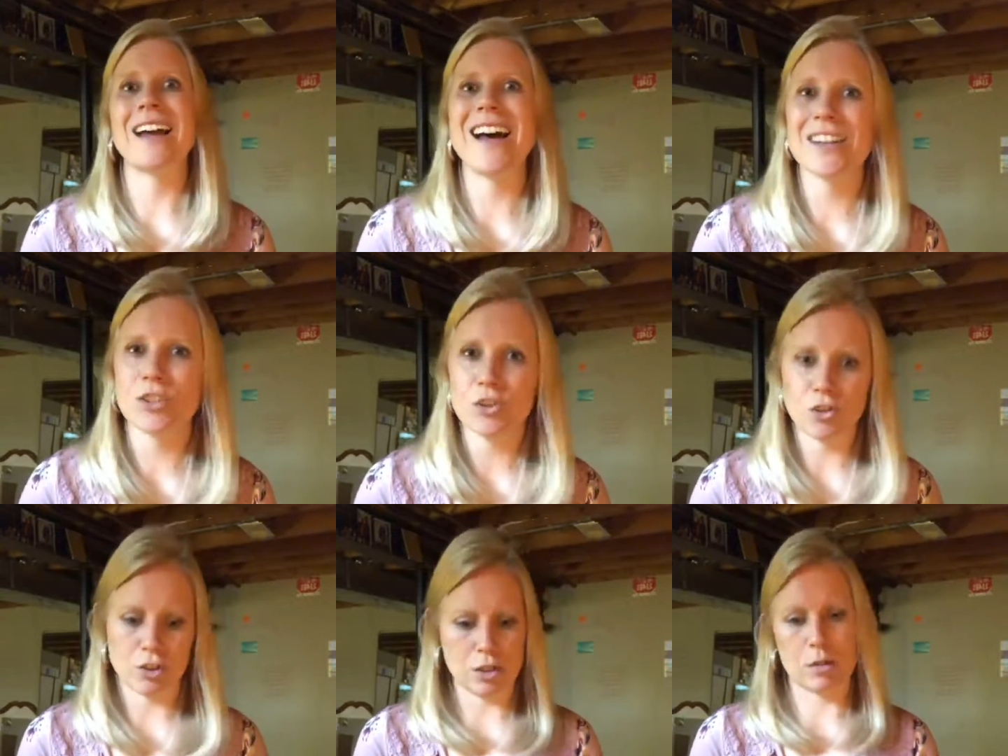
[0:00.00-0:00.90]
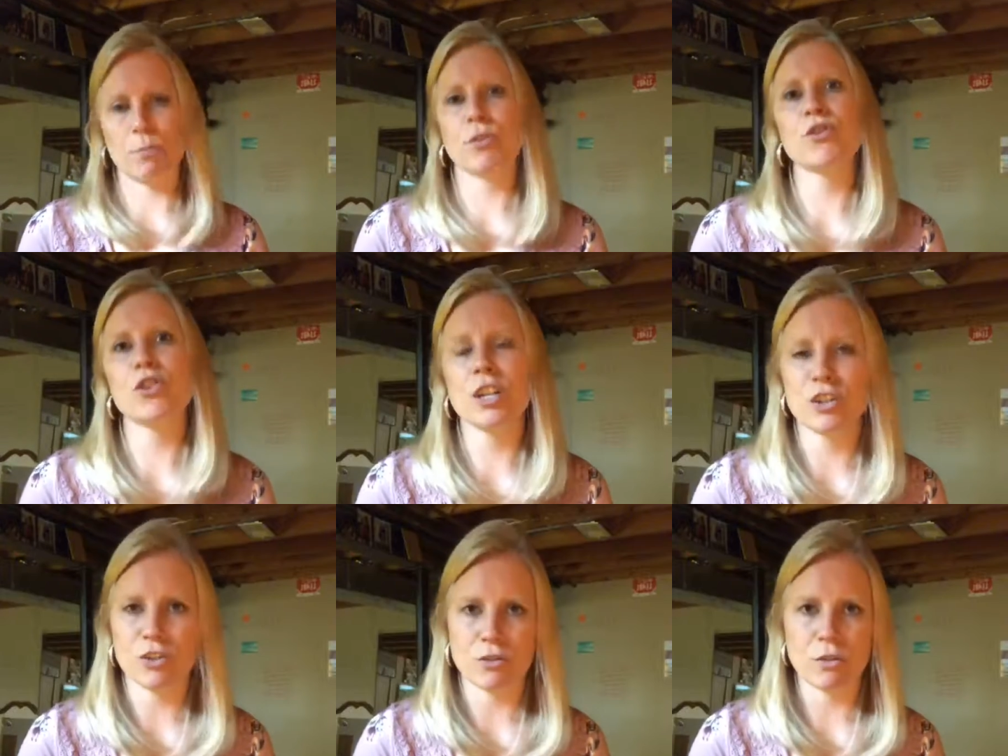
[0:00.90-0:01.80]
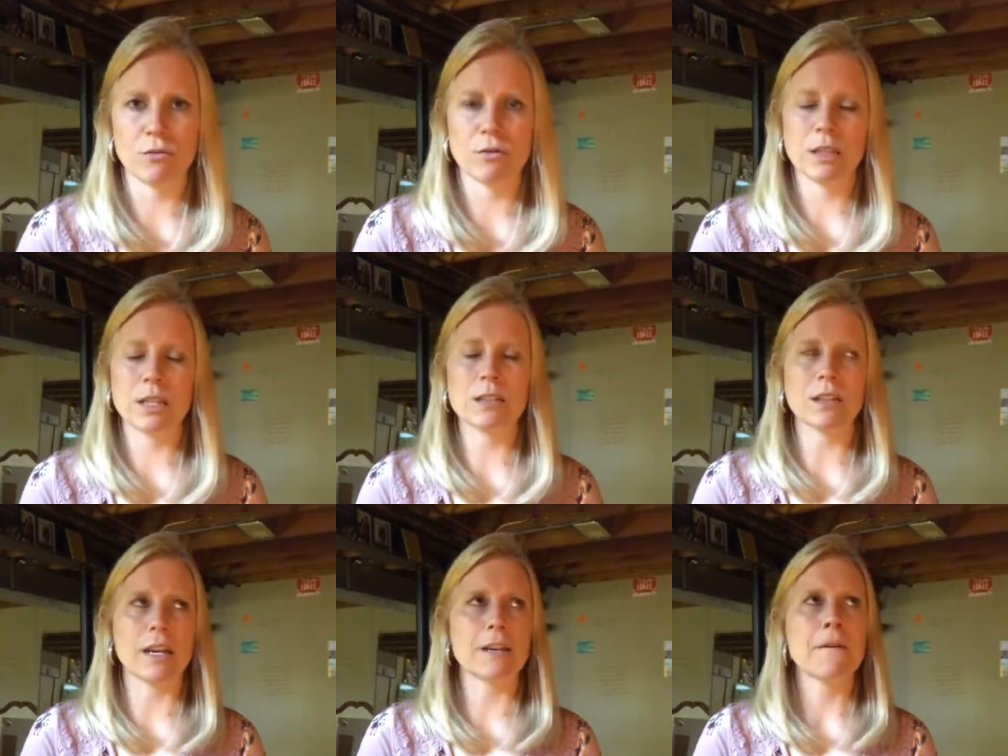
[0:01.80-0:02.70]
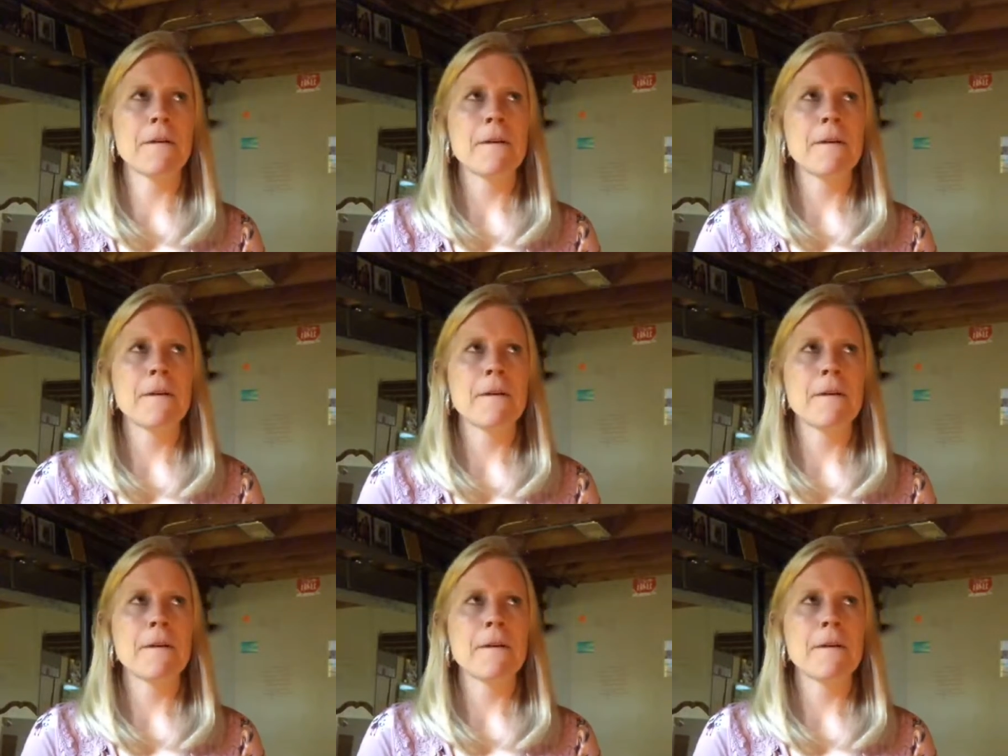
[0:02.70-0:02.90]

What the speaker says: estrogen and progesterone. Things like